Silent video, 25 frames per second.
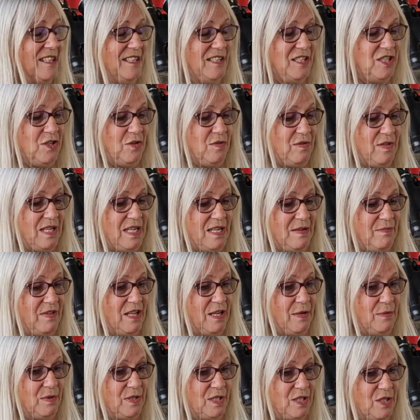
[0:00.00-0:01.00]
So there
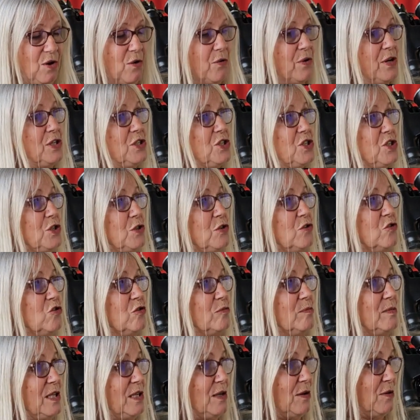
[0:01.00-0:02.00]
was orange juice from
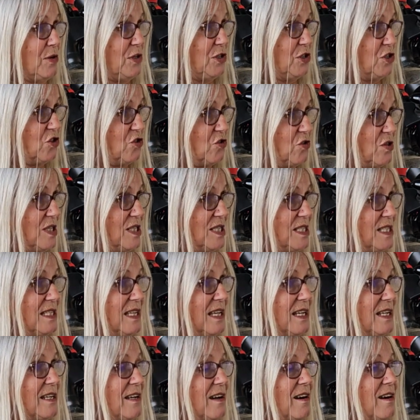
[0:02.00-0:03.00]
the orange trees in
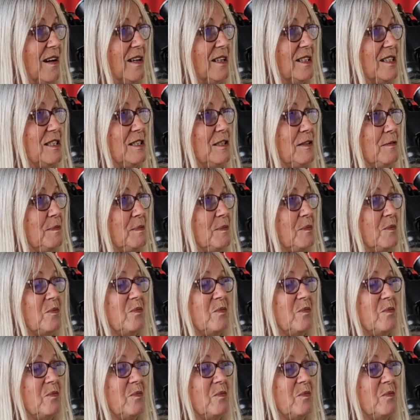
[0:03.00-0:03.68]
their garden,